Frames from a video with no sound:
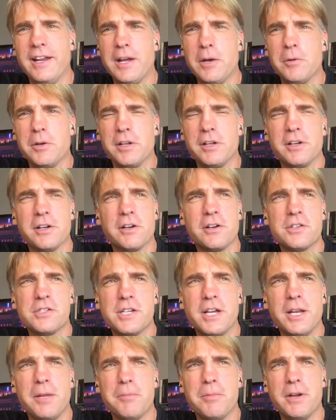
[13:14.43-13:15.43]
And I would encourage
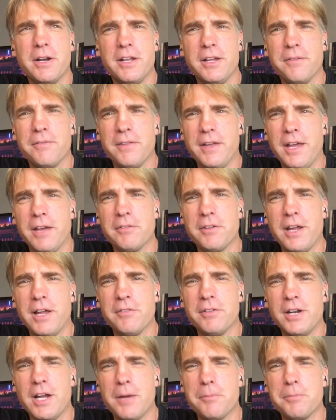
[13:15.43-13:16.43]
anybody, if they ever have
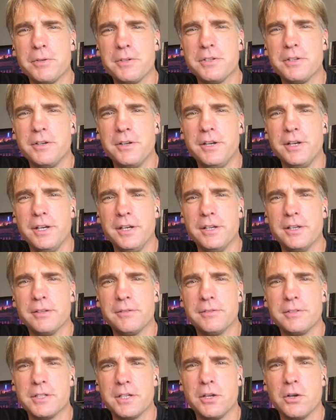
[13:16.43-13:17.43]
an opportunity to,
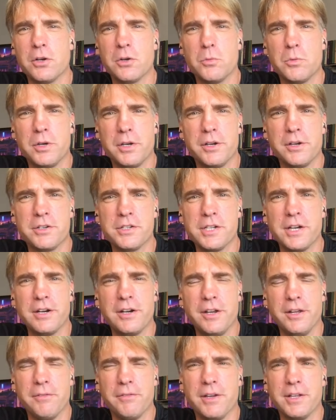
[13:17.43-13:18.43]
to go to one of your
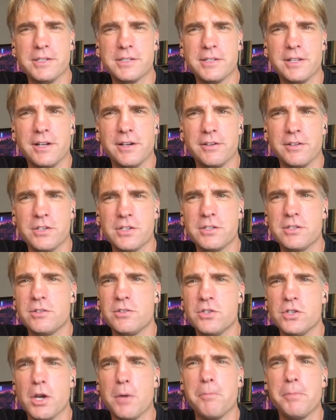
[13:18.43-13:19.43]
charity events there, just
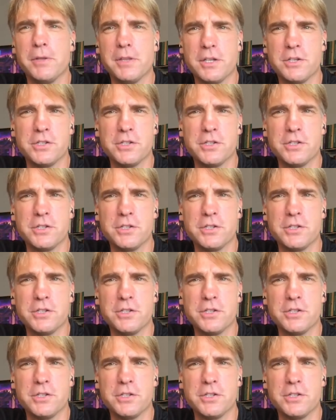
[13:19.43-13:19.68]
jump at the